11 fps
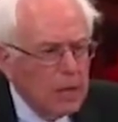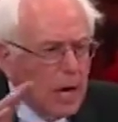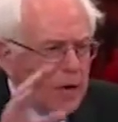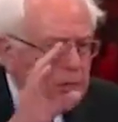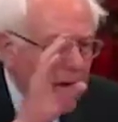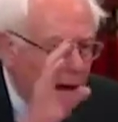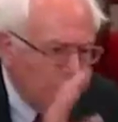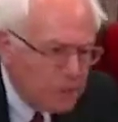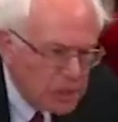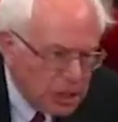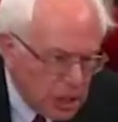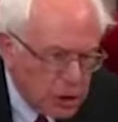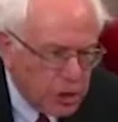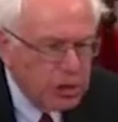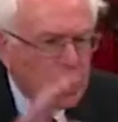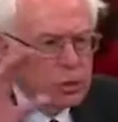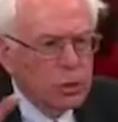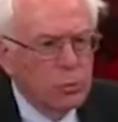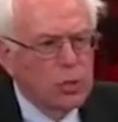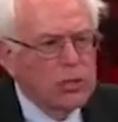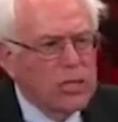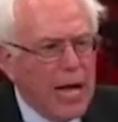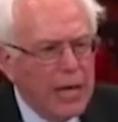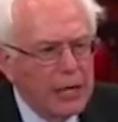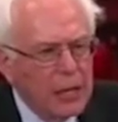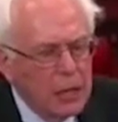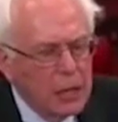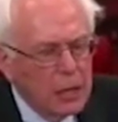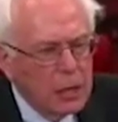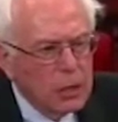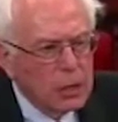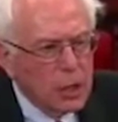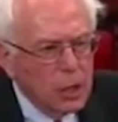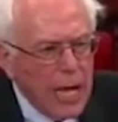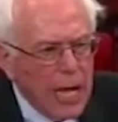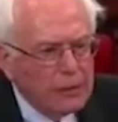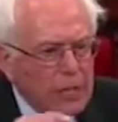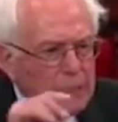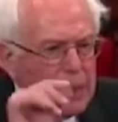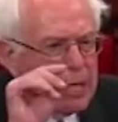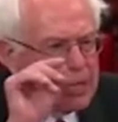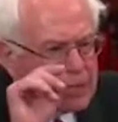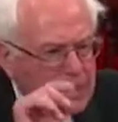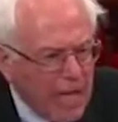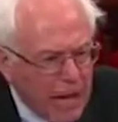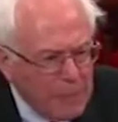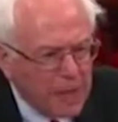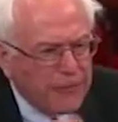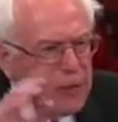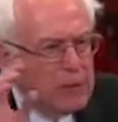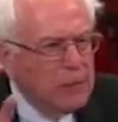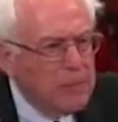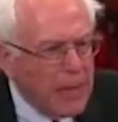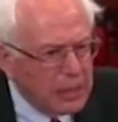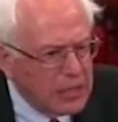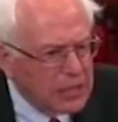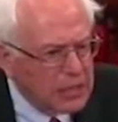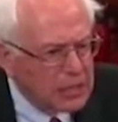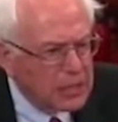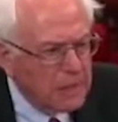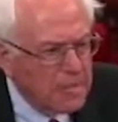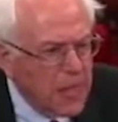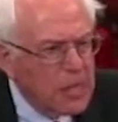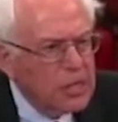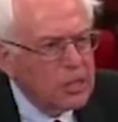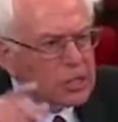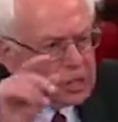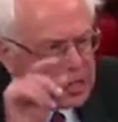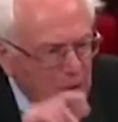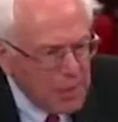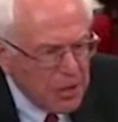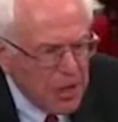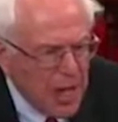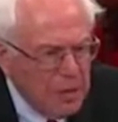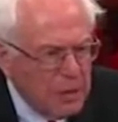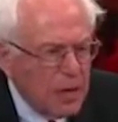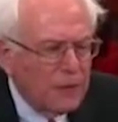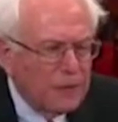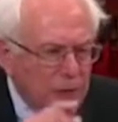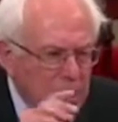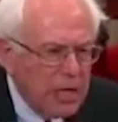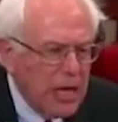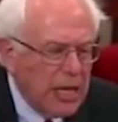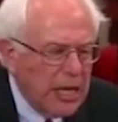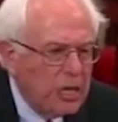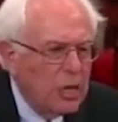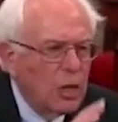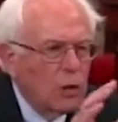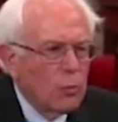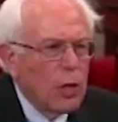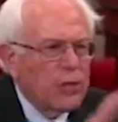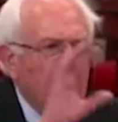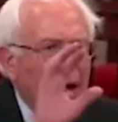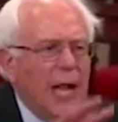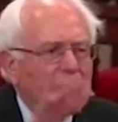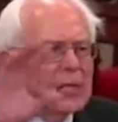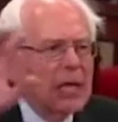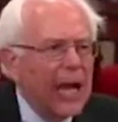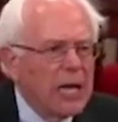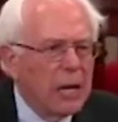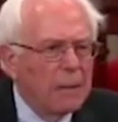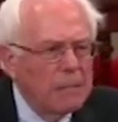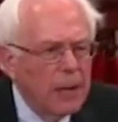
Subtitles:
of the opposition to Assad turn out to be Islamic fundamentalists, some of them affiliated with al-Qaeda.